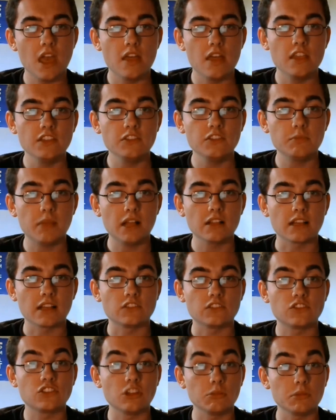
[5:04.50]
This spell
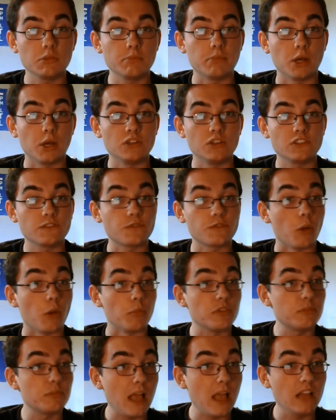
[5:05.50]
gets double bonus from
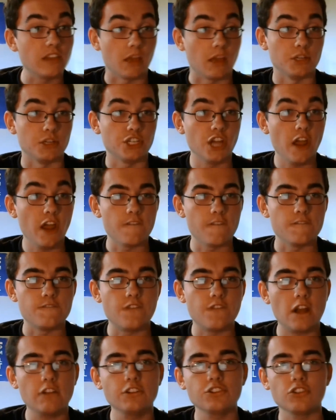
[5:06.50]
spell damage.
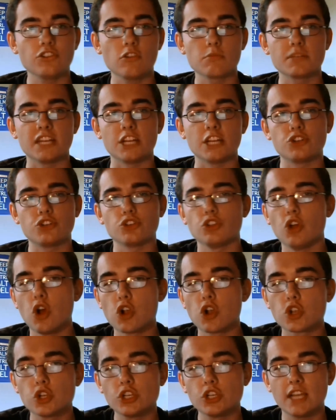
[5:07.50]
Very strong potential,
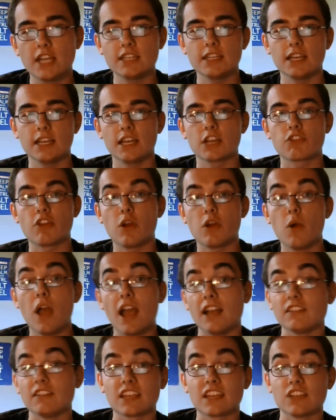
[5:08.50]
good anti-aggro,
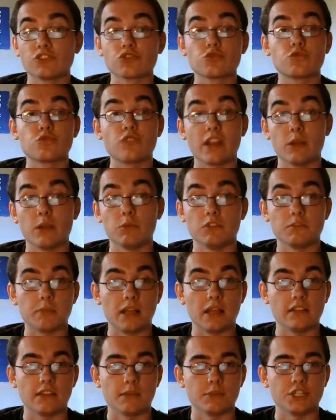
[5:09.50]
and scales great with
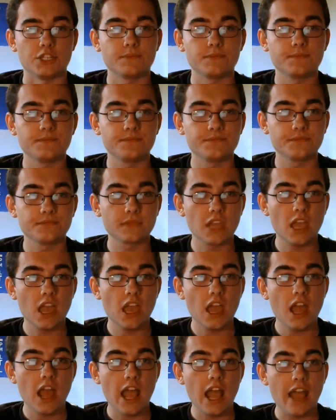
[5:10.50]
spell damage.
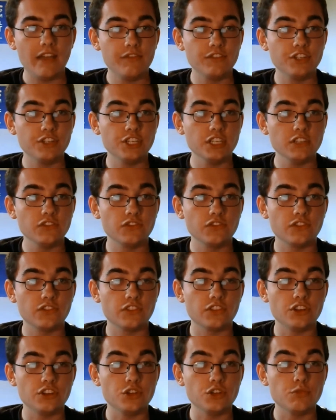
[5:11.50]
Effigy is
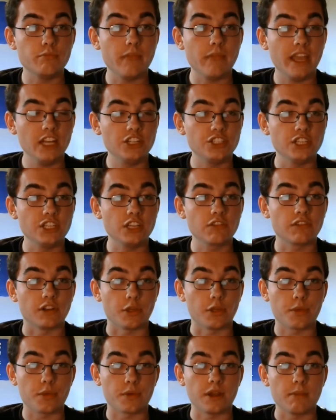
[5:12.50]
the new mage secret at
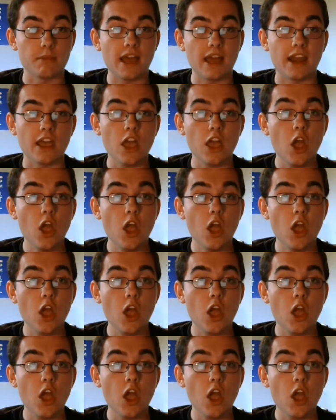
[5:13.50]
3 mana.